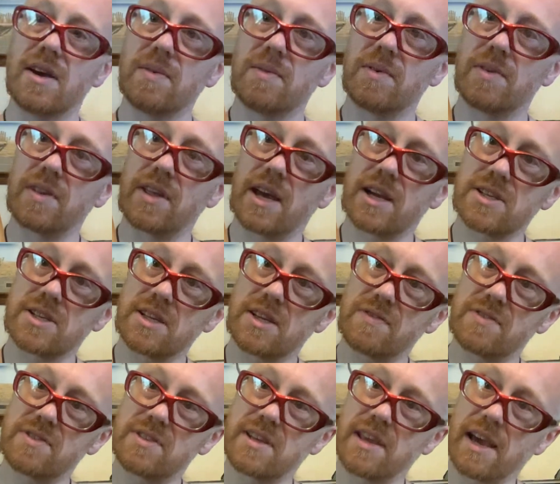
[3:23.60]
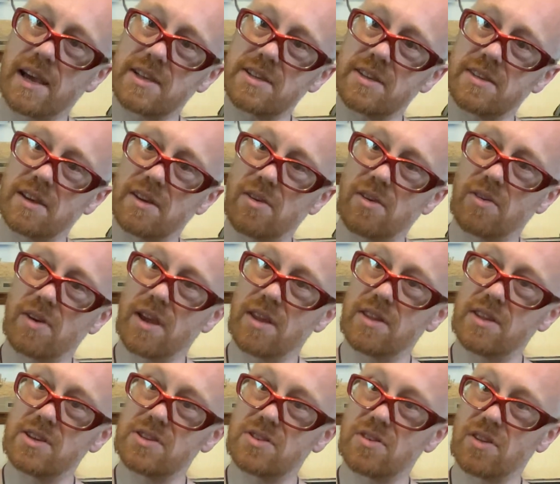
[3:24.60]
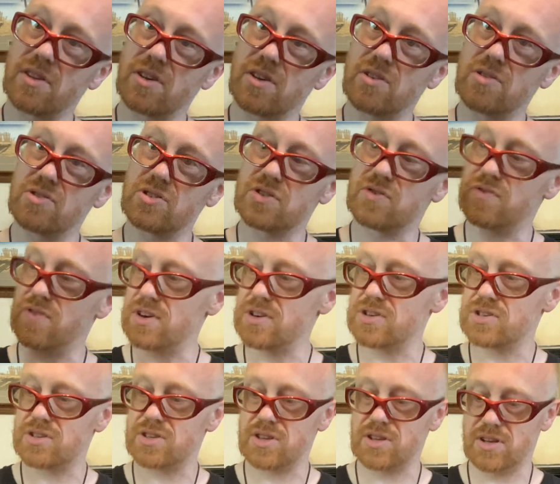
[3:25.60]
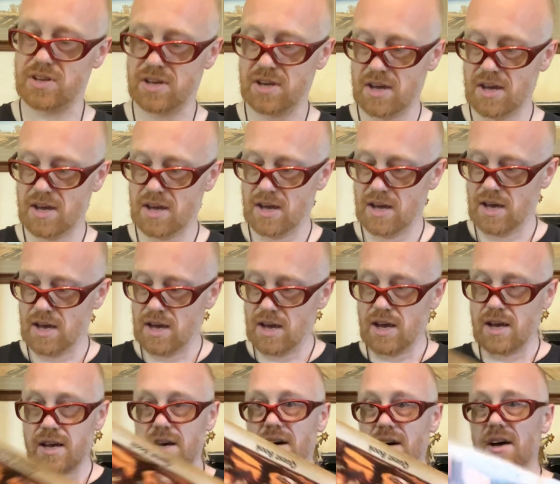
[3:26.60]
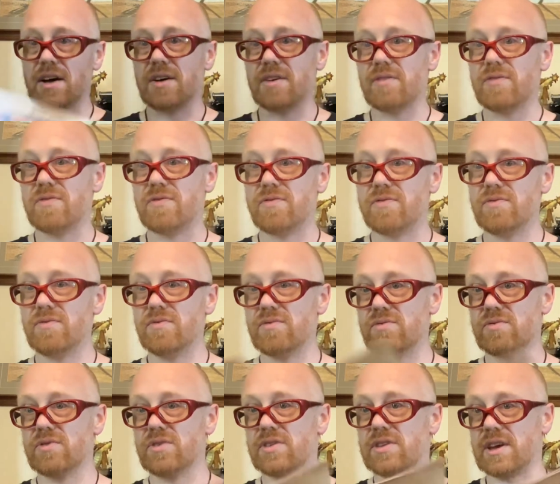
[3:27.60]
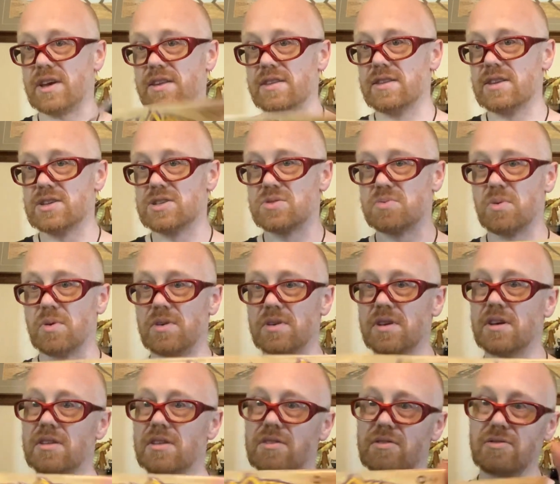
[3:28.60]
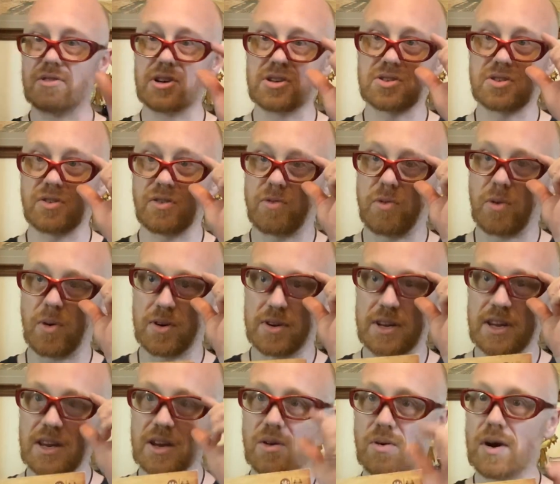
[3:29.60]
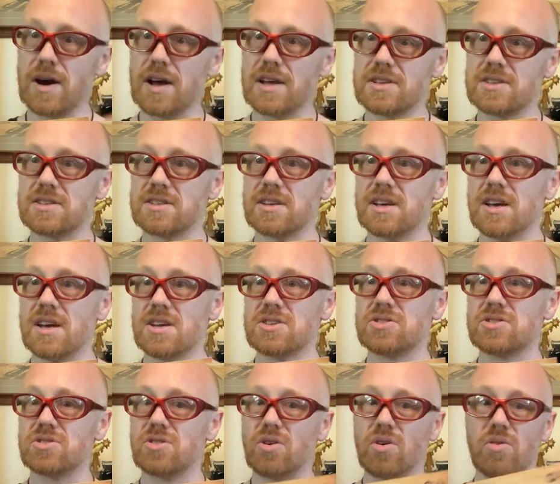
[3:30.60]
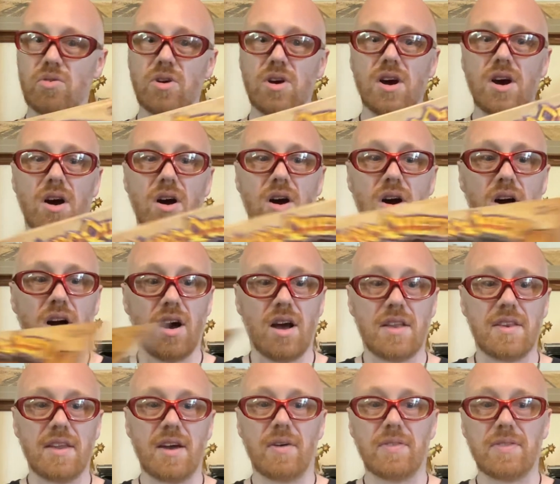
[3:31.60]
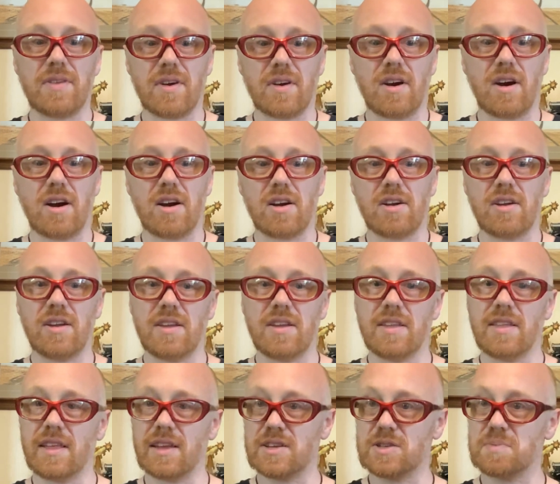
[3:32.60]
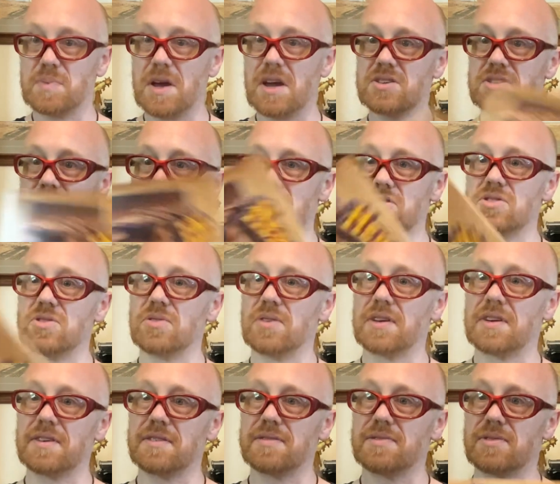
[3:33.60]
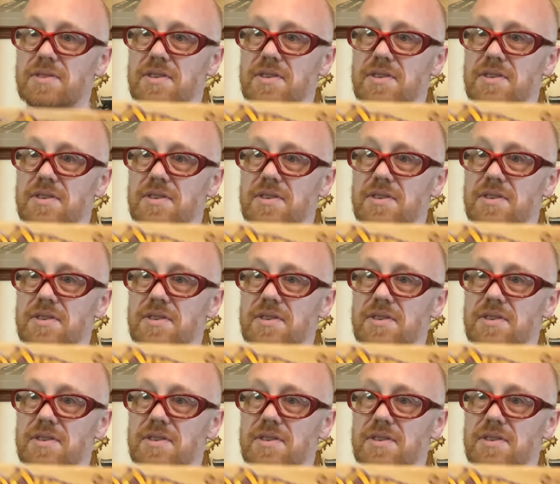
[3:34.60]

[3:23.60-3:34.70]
but it actually gives text and like, okay, these are like, you just finished the like in this one original 14 quests. So now there are expansions, so like for